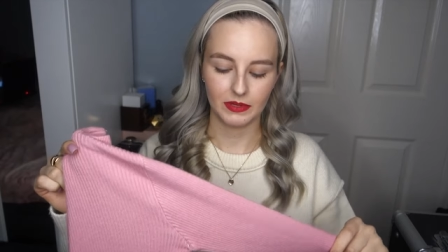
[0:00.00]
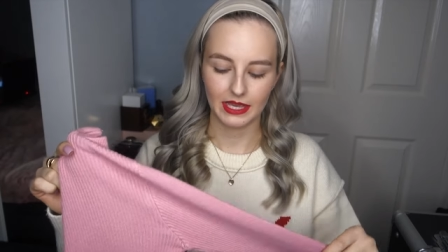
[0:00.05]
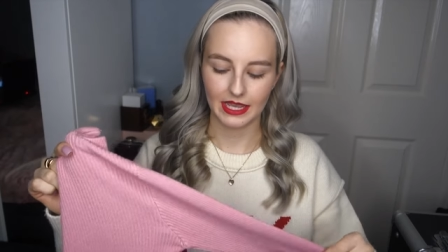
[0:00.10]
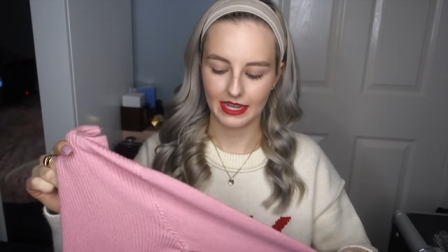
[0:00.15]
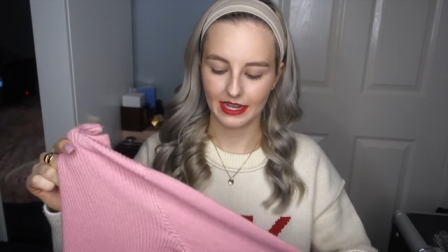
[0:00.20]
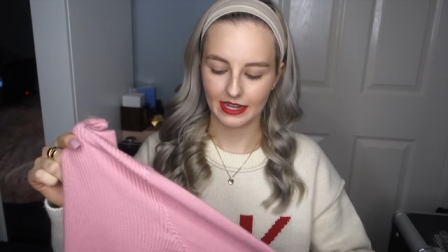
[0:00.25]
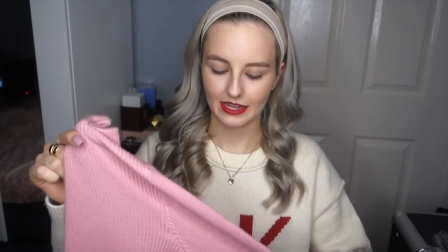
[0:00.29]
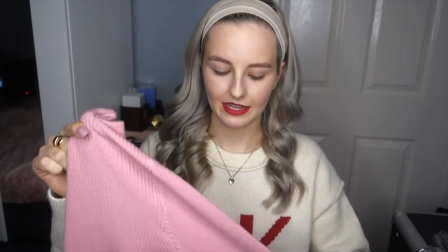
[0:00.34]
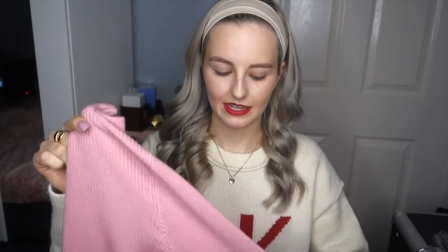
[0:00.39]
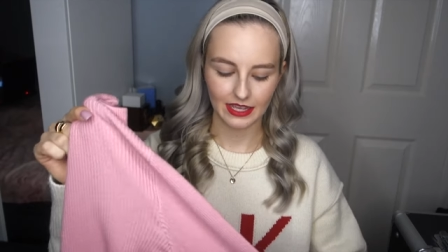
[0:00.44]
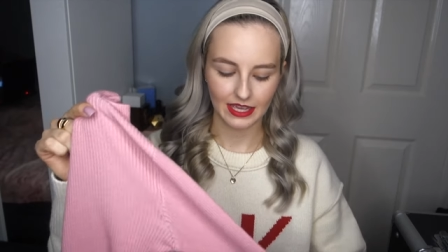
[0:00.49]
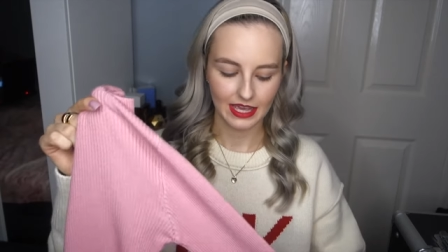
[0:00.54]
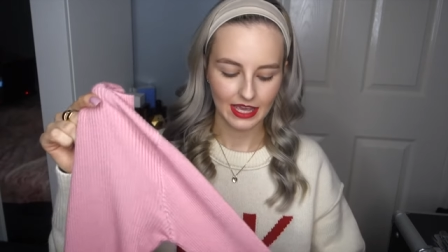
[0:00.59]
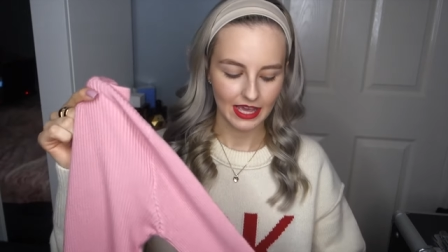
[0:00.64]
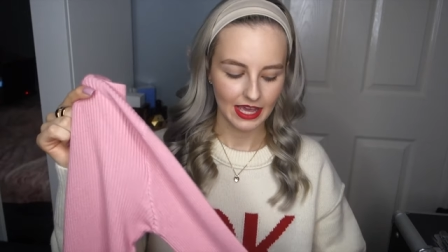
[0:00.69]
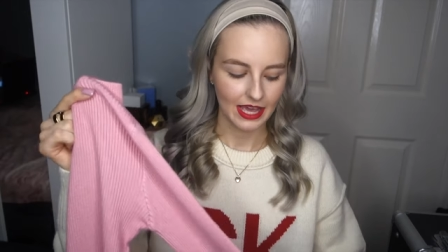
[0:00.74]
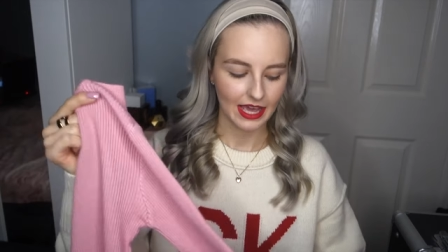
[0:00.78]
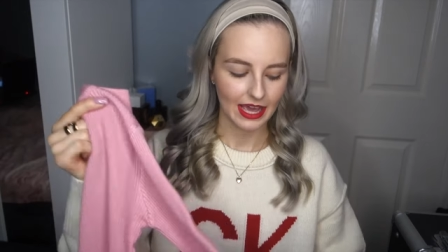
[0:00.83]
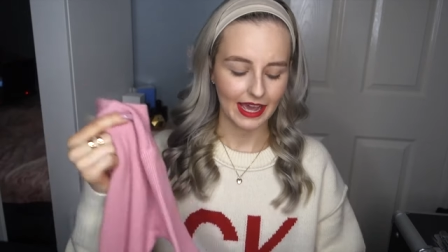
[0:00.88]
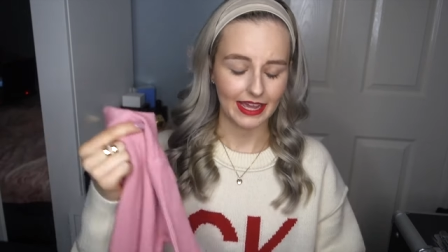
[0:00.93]
pink
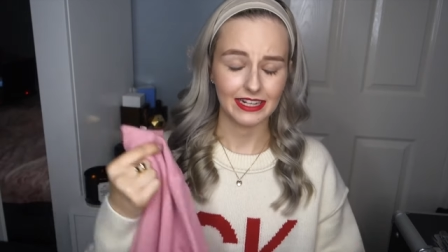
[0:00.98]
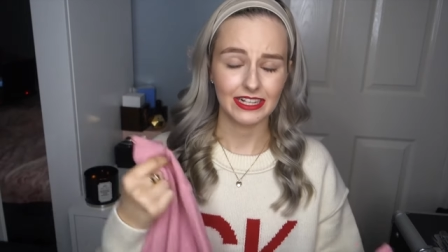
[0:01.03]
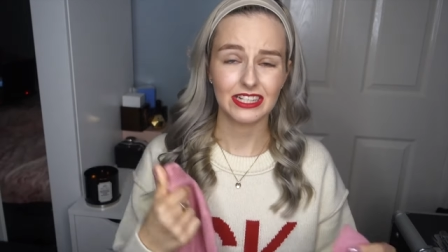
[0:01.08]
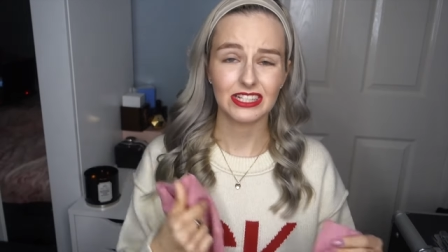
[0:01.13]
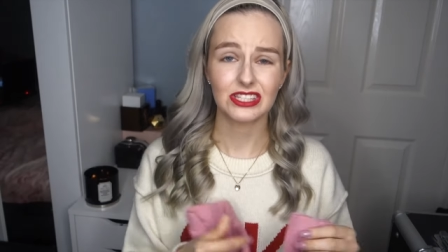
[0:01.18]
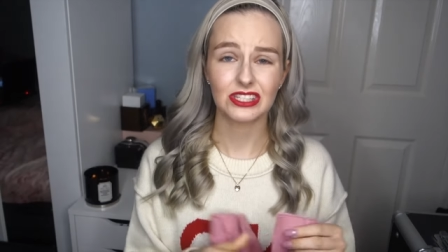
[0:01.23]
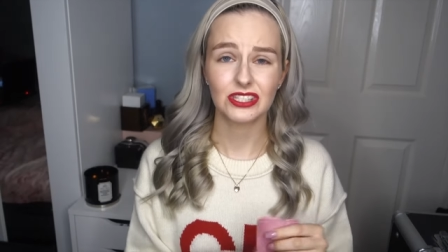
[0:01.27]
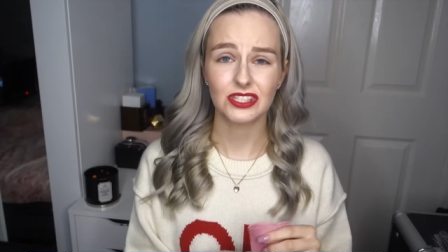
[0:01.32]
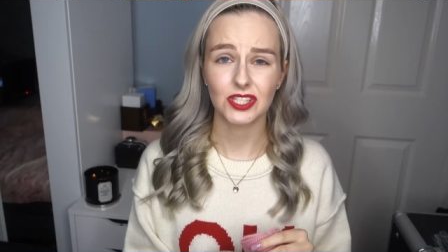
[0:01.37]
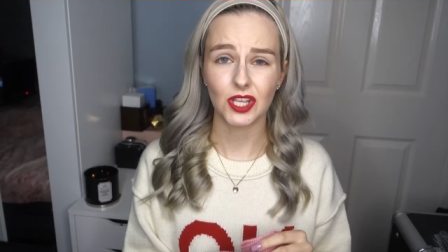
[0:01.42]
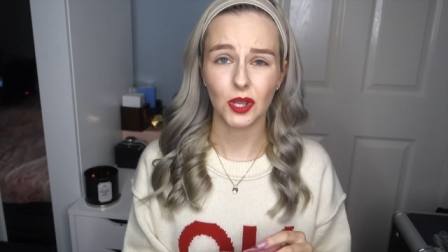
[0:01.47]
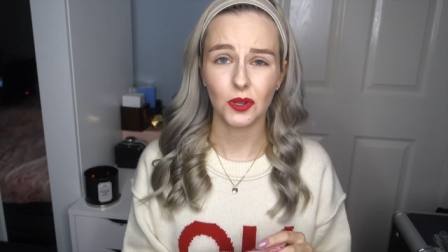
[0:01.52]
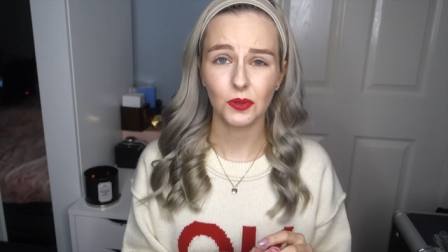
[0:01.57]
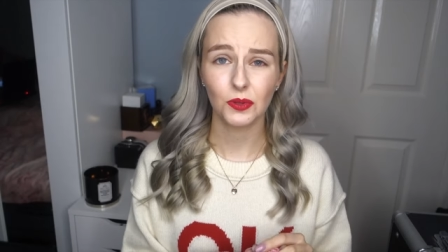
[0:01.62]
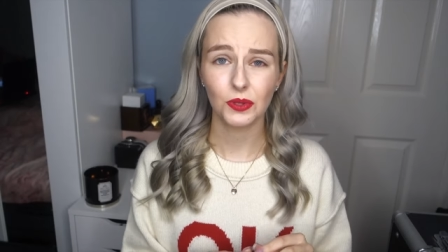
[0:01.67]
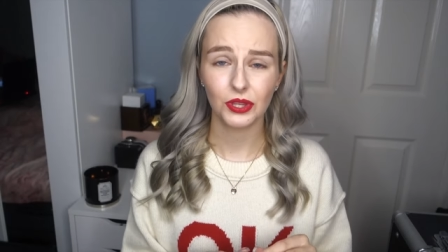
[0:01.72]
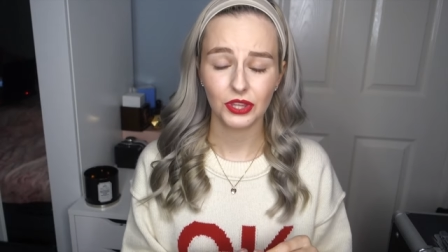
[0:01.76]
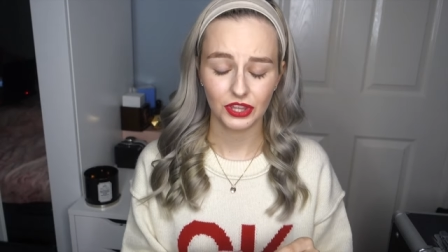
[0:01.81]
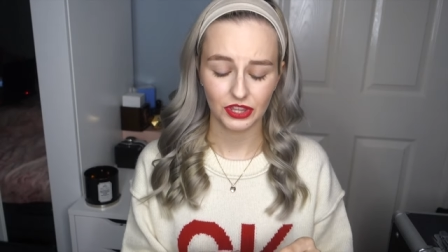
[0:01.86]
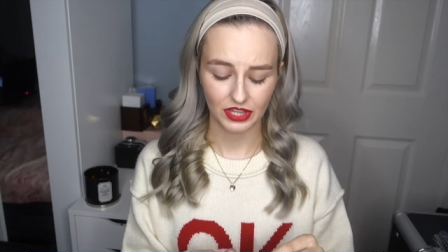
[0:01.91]
and it's
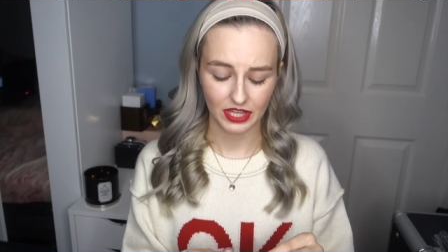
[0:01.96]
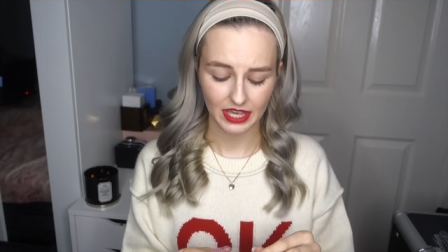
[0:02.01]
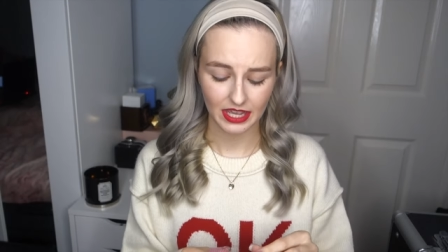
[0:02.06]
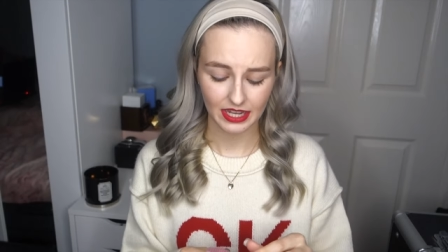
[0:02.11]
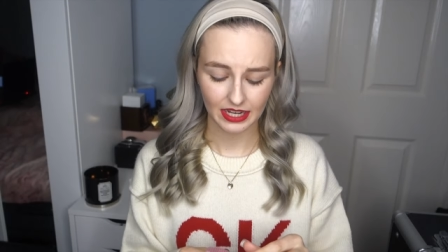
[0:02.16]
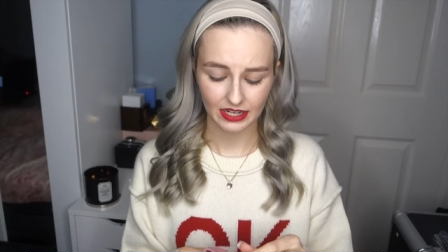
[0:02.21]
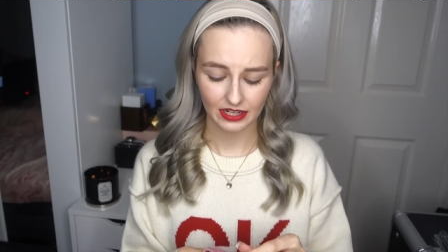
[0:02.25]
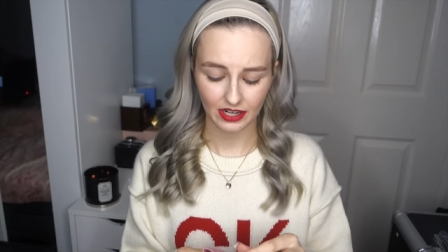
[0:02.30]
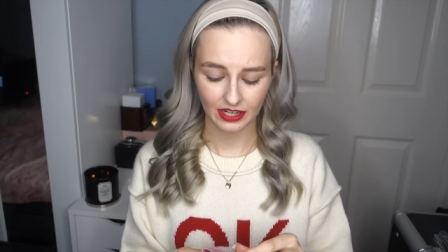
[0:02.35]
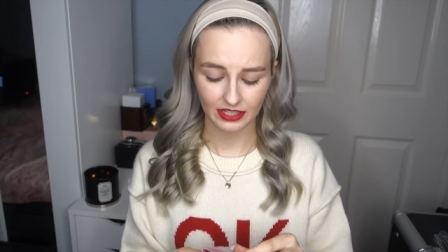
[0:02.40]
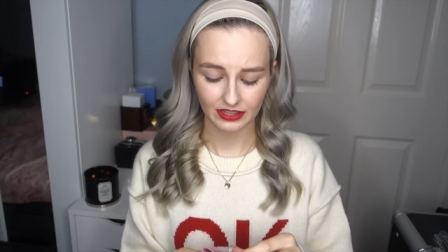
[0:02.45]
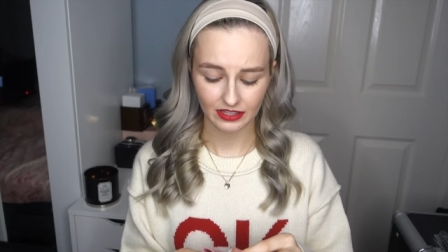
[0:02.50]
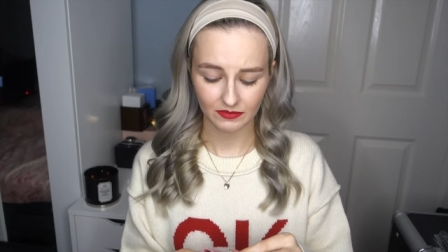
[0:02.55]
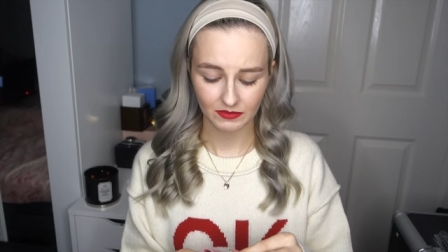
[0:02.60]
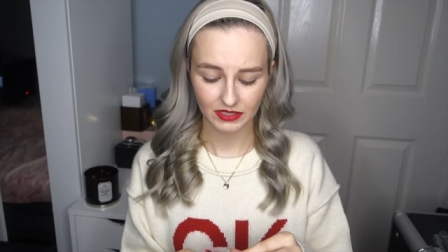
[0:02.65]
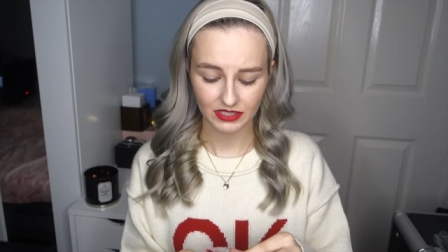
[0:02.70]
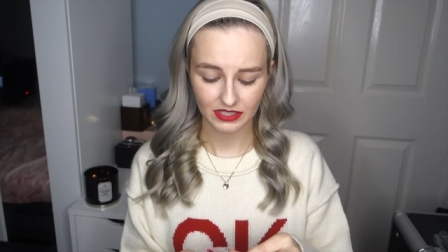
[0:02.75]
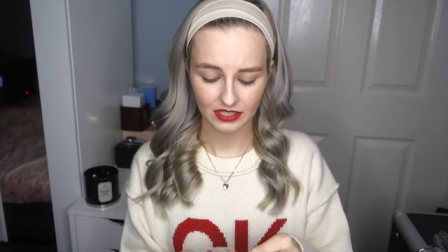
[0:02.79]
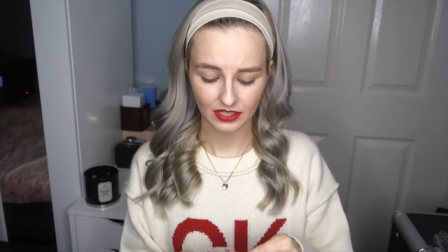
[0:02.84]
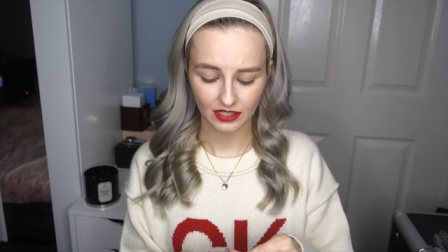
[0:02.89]
so thick, like the
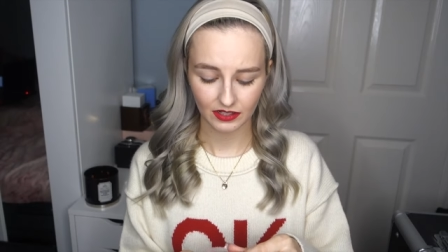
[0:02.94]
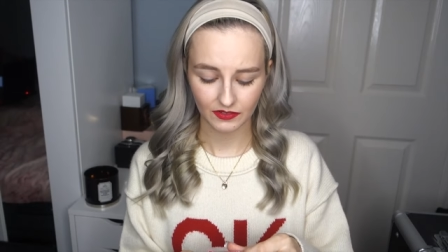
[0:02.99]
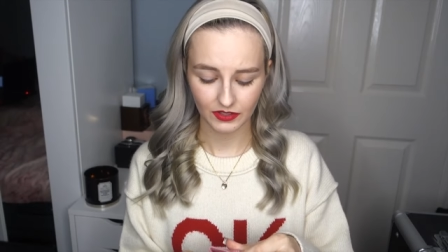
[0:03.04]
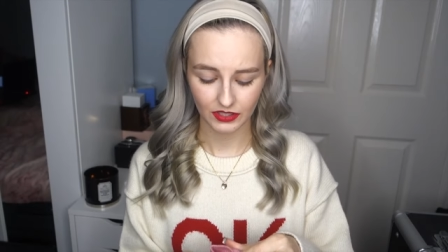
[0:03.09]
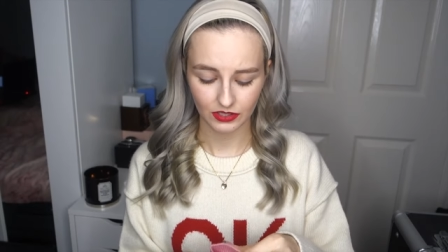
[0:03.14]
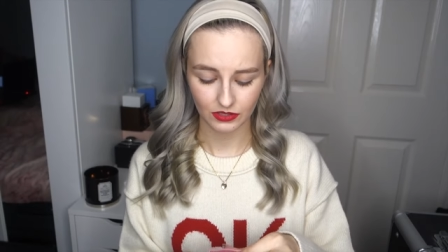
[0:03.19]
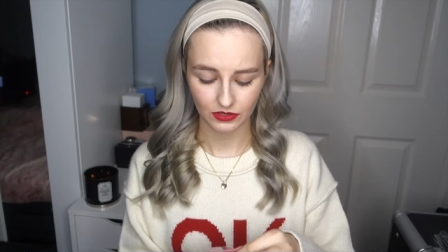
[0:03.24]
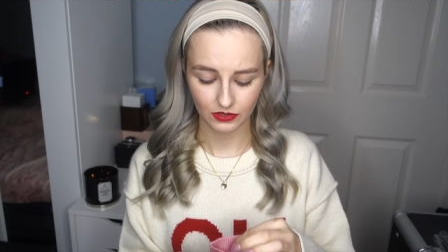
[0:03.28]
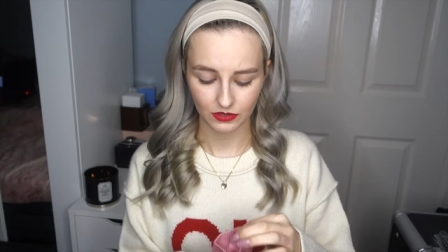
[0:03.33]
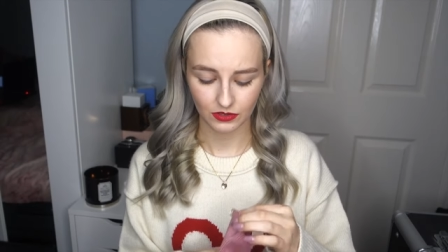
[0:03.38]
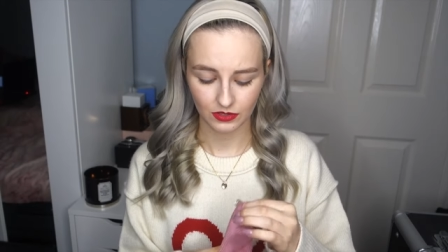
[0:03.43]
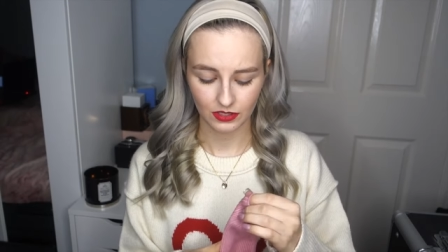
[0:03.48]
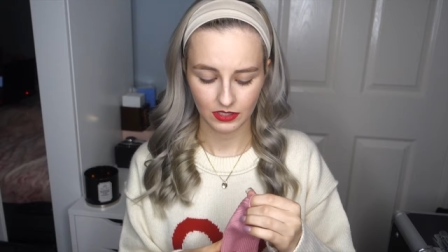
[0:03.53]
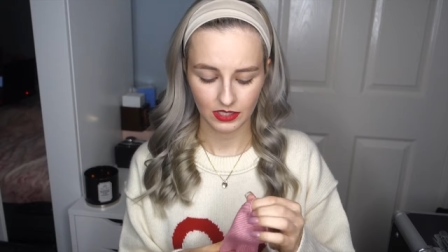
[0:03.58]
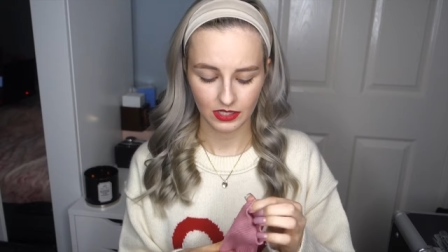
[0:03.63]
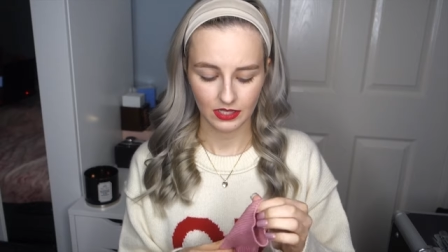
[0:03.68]
material.